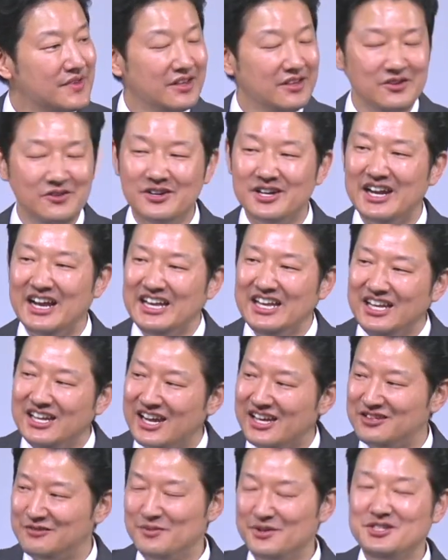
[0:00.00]
You're going to eat
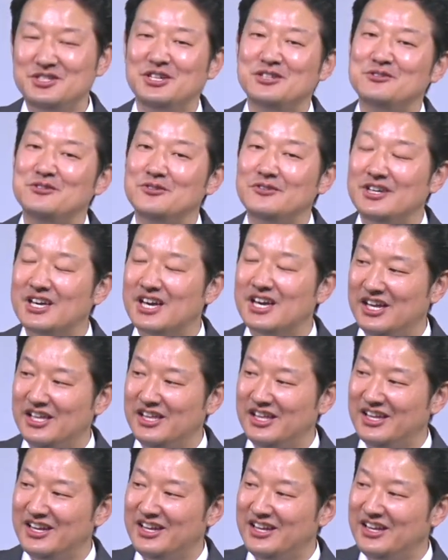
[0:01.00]
as much as you can.
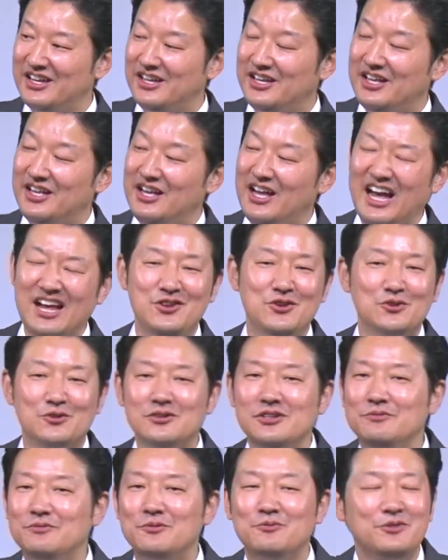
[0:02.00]
And you
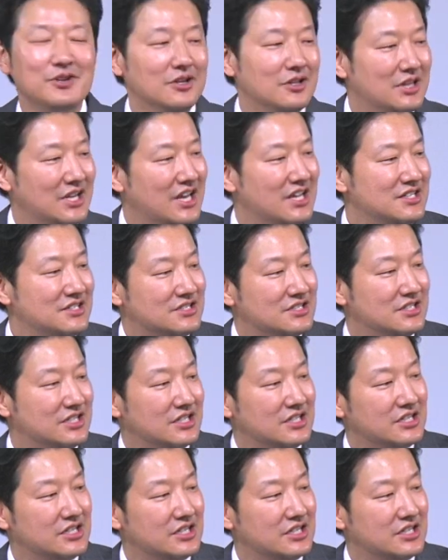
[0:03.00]
don't even realize it.